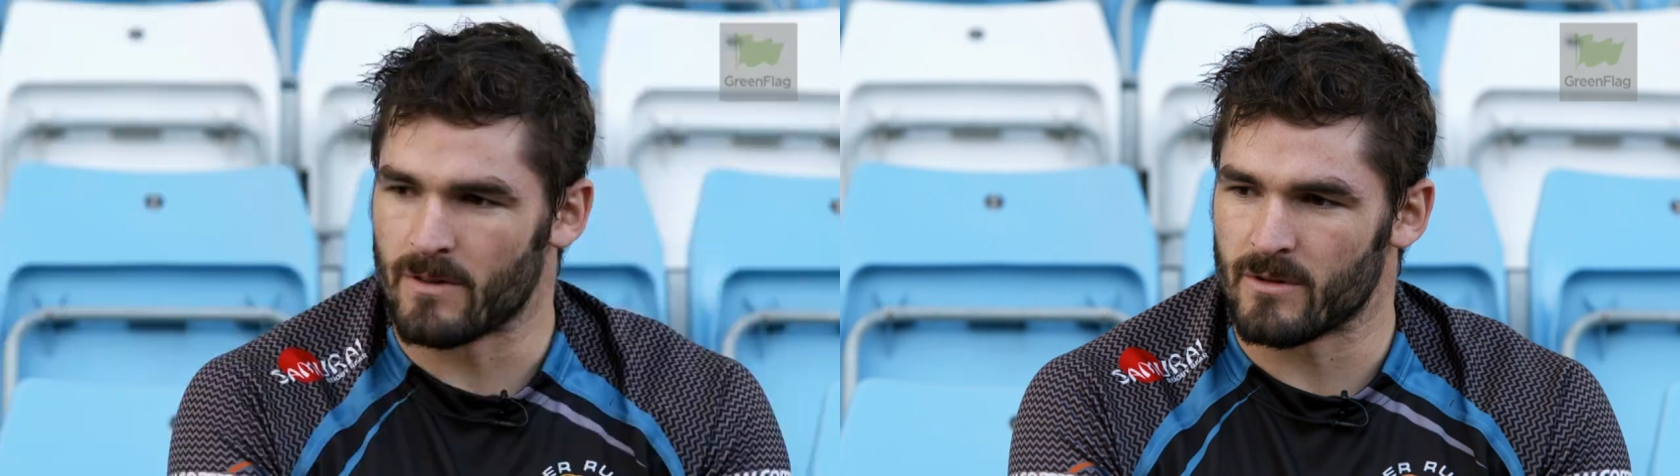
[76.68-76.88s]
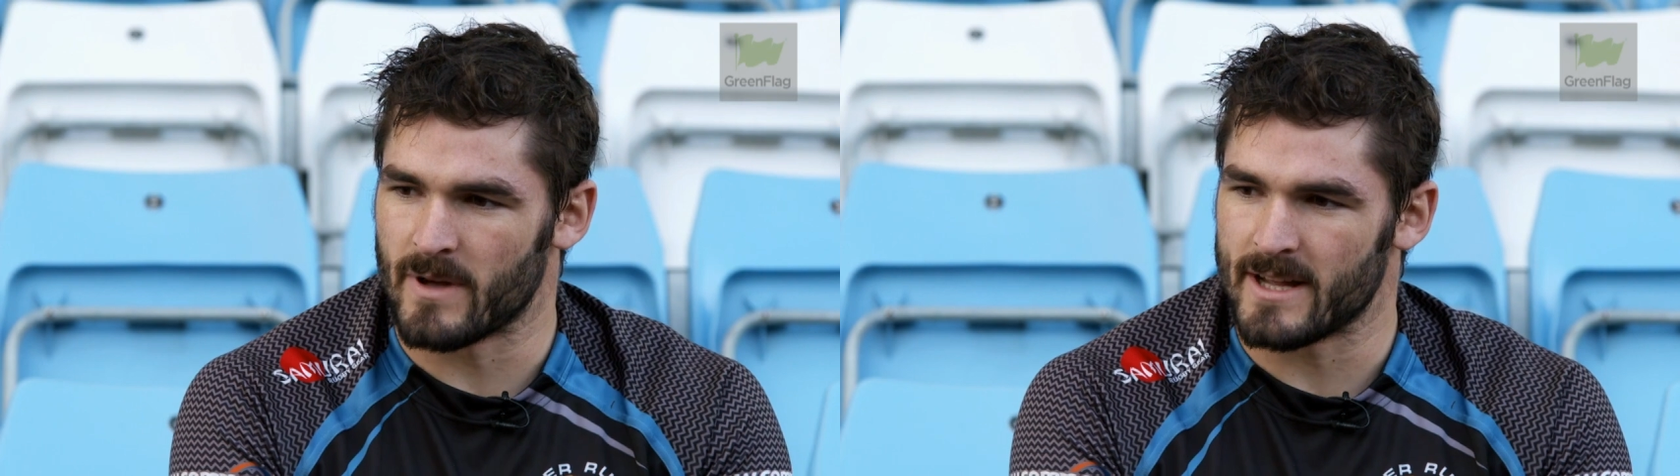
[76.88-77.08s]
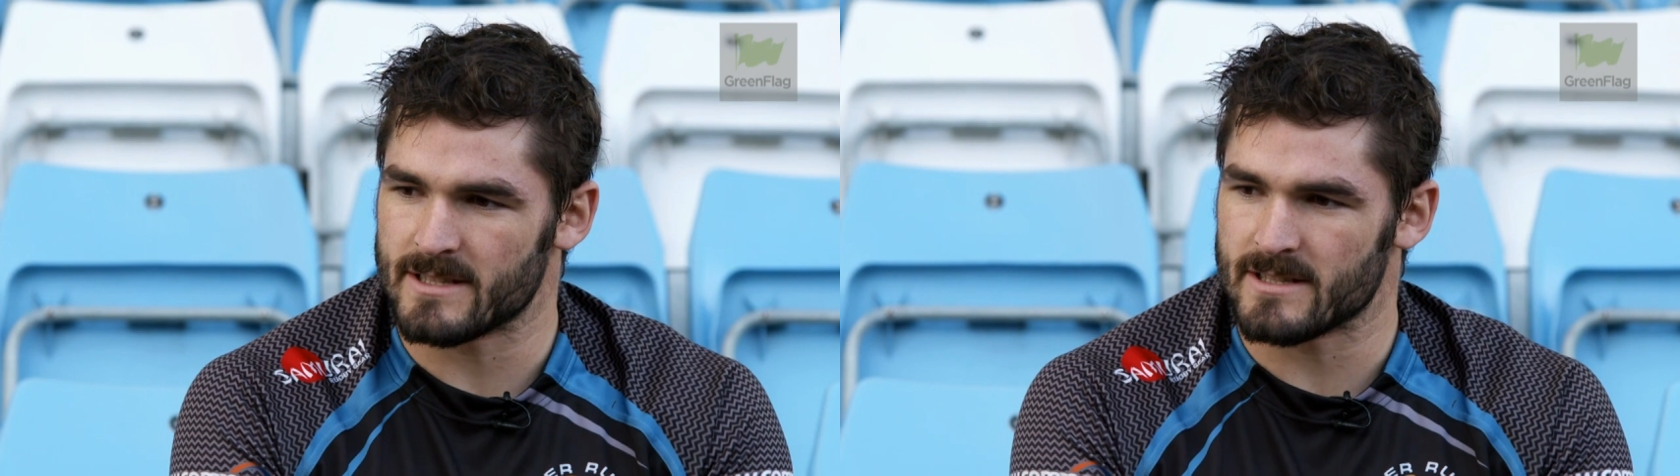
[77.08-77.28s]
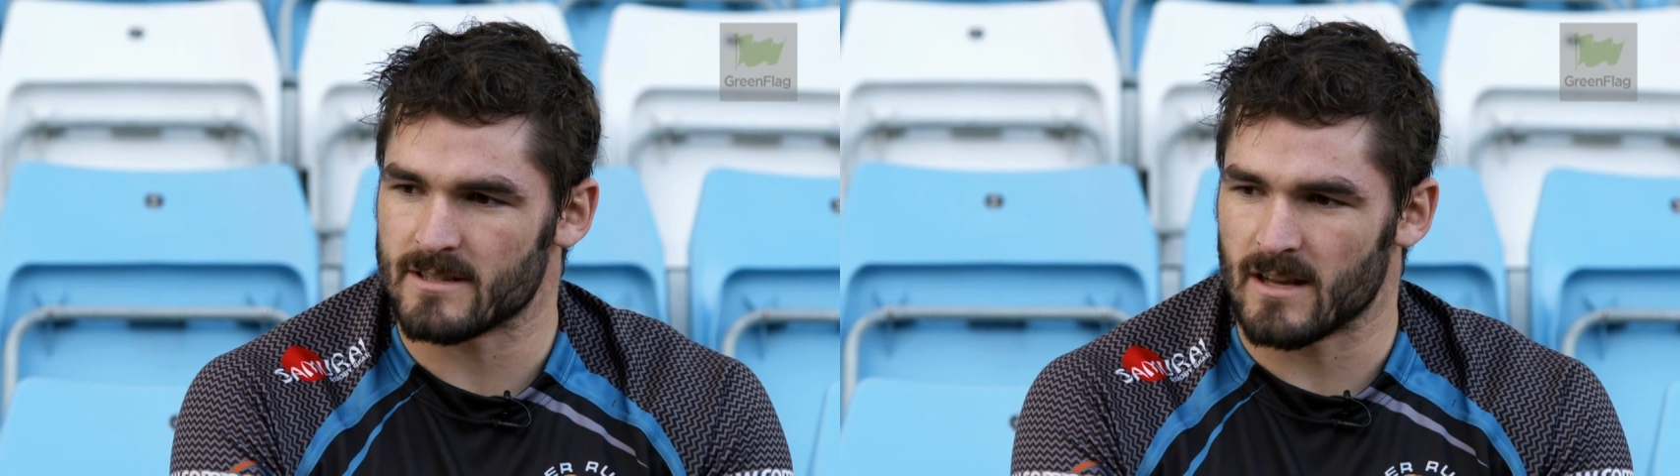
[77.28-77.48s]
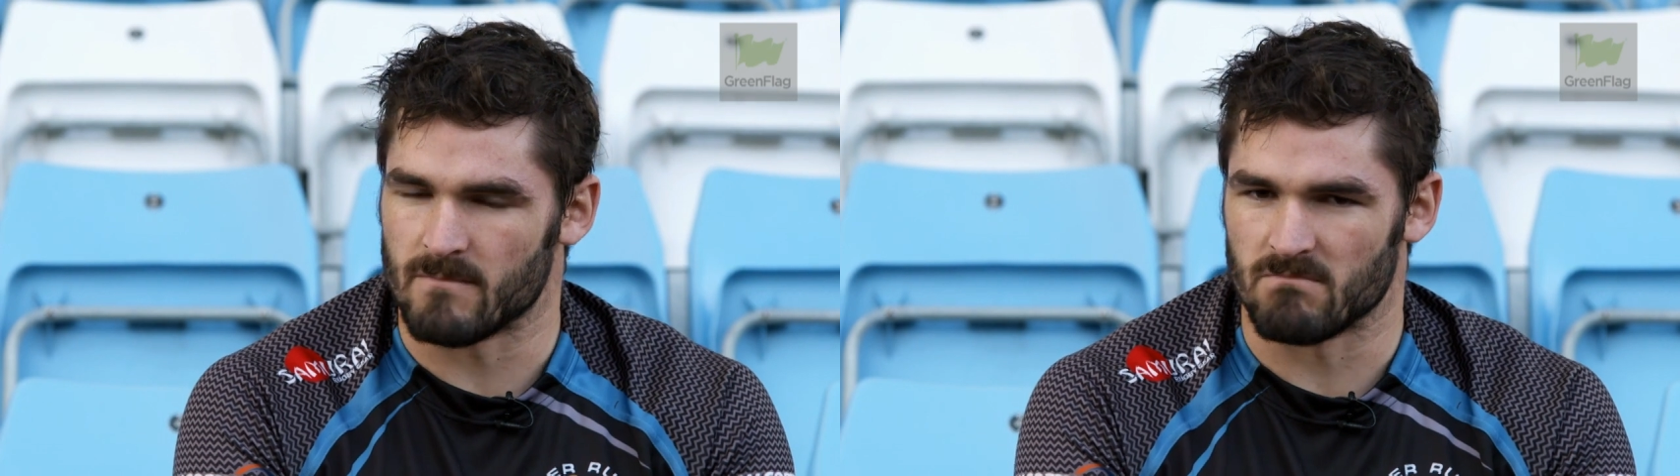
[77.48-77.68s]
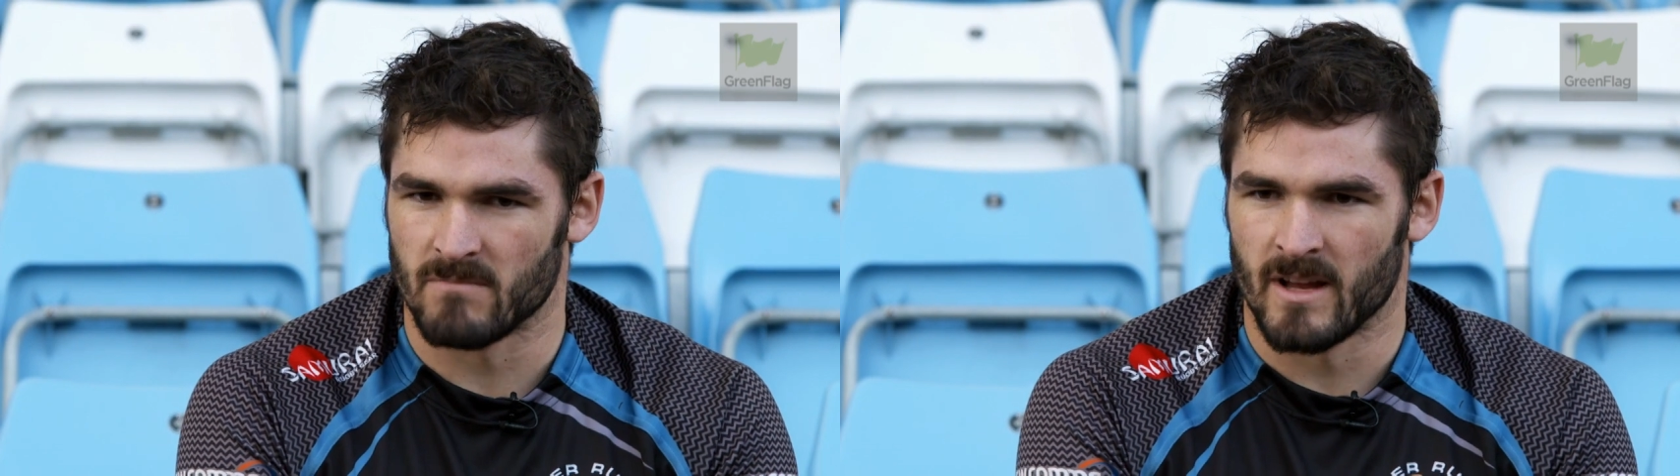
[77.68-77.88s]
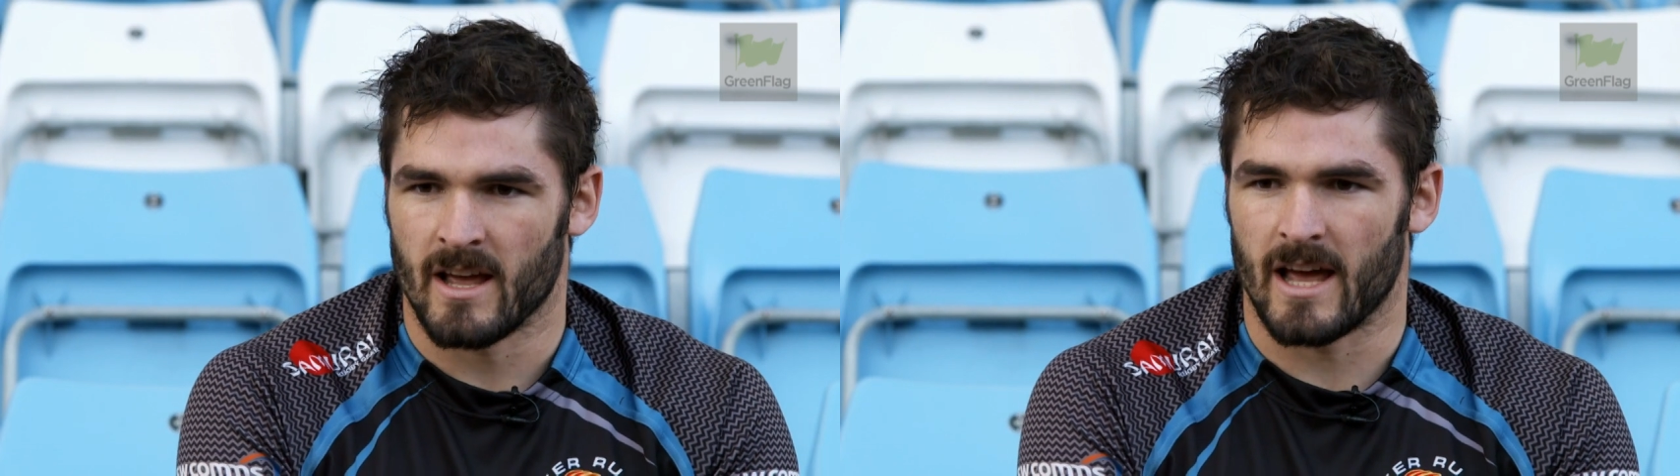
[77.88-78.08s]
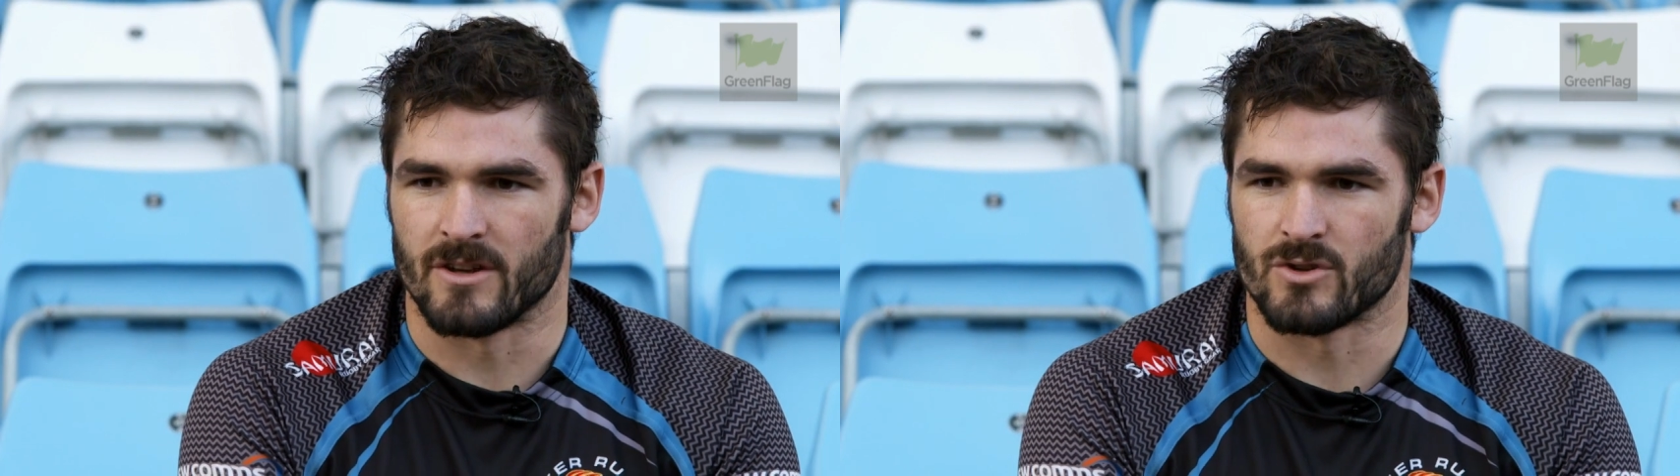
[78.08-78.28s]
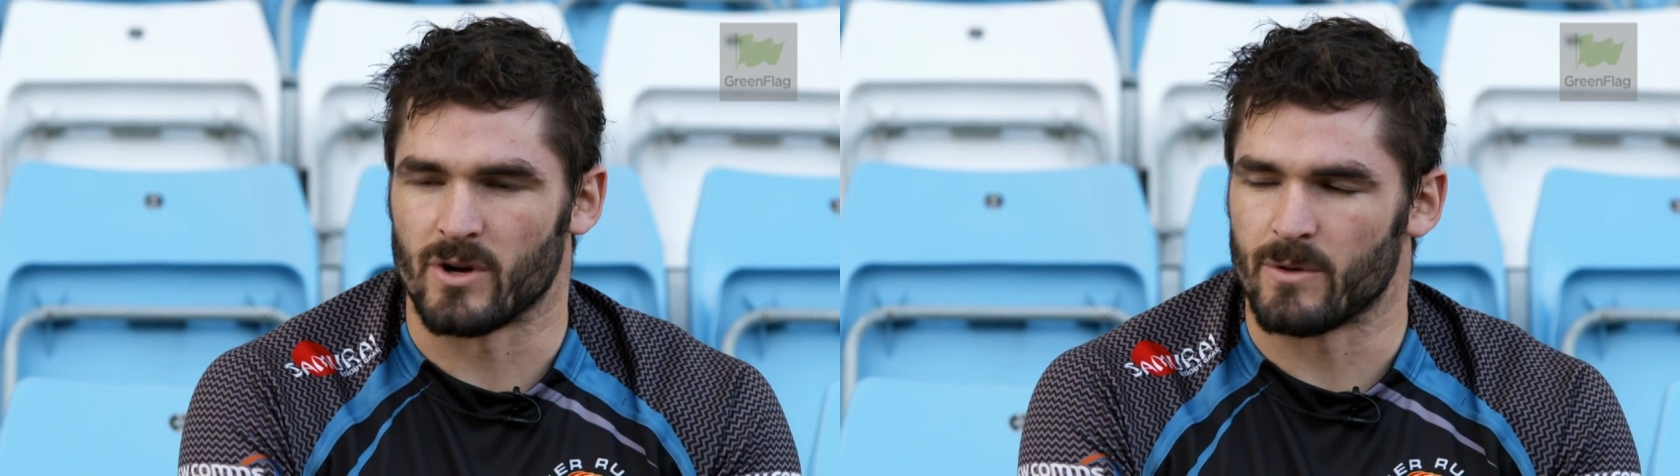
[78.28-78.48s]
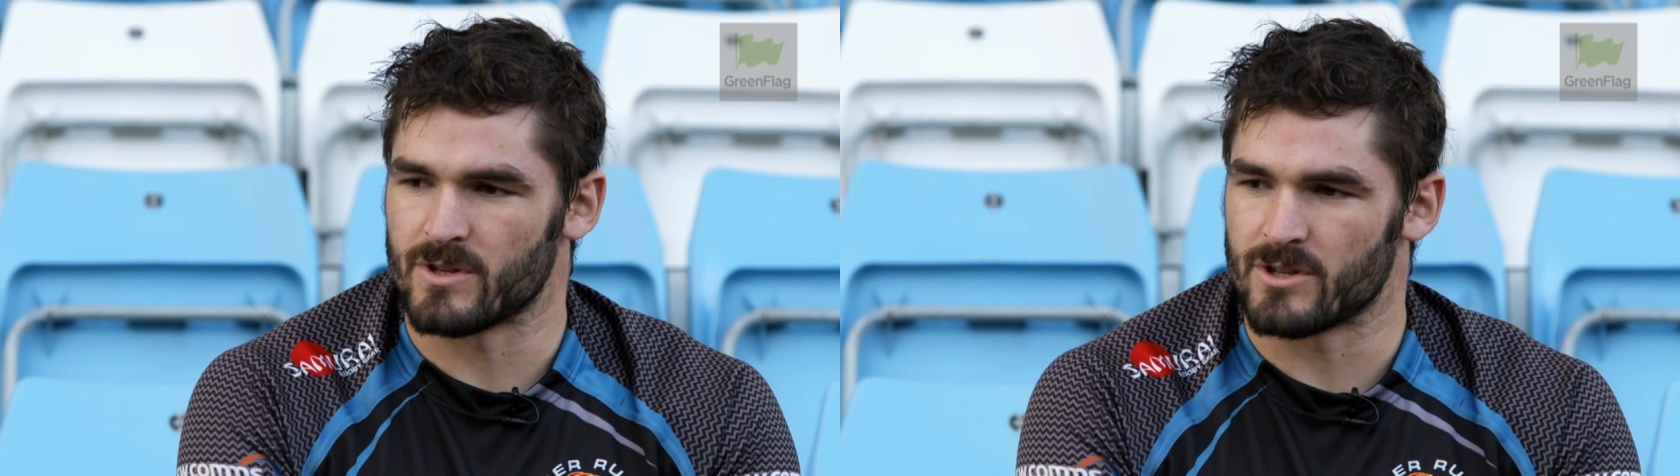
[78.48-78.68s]
with your mates and and
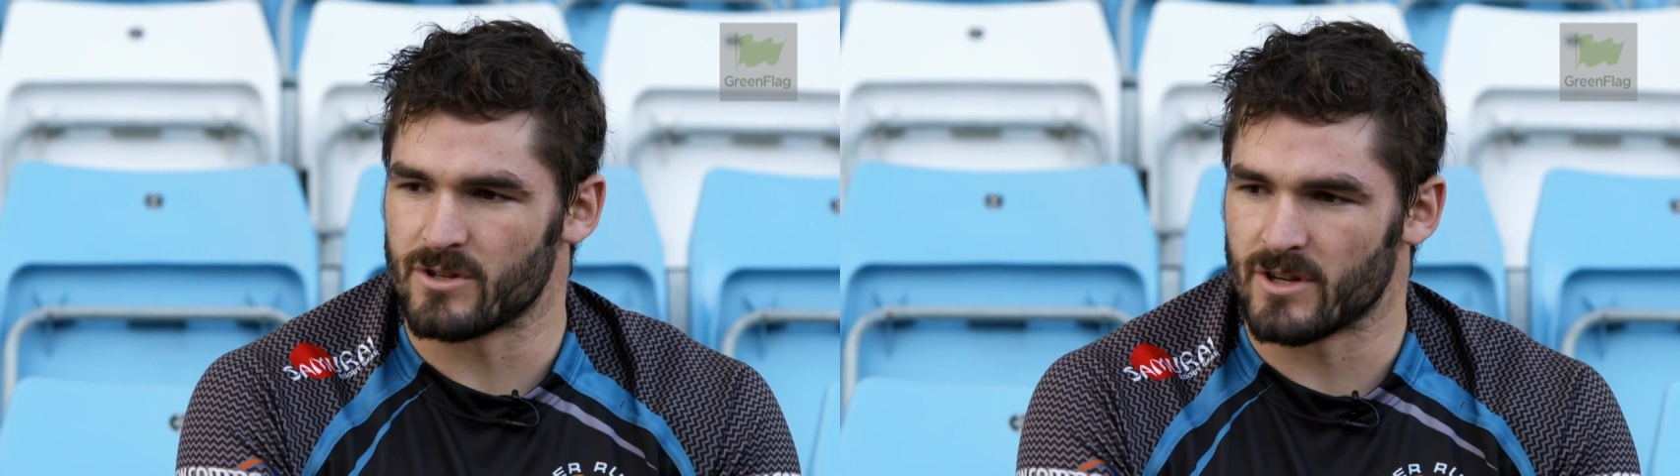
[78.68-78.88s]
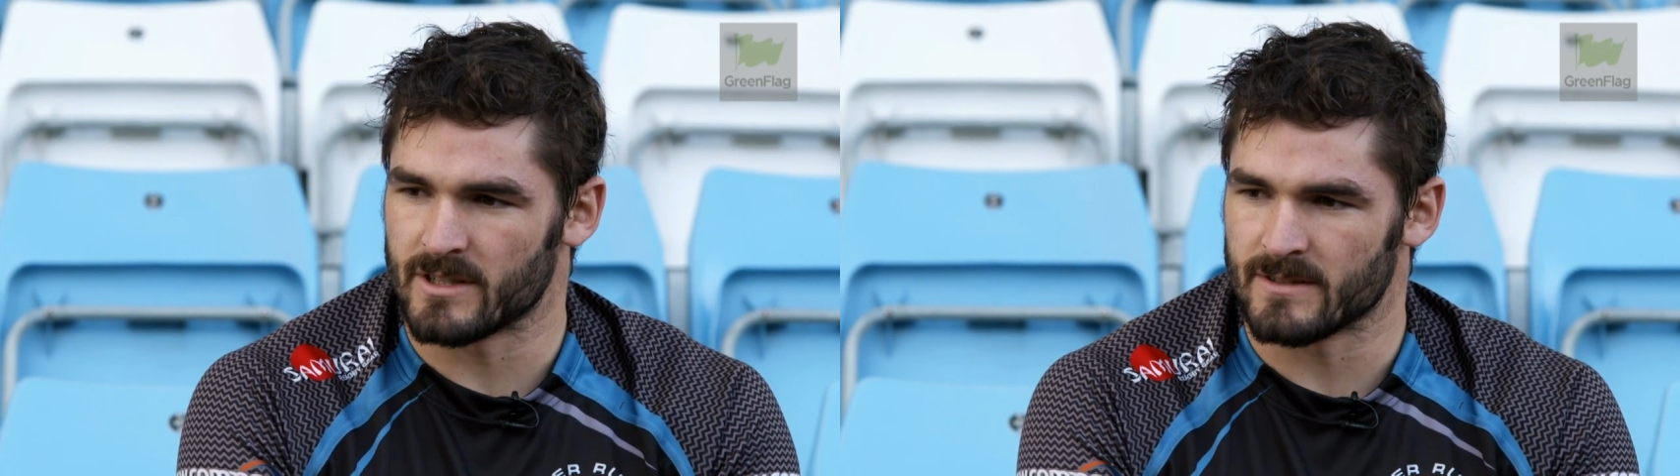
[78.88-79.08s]
enjoy what you're doing.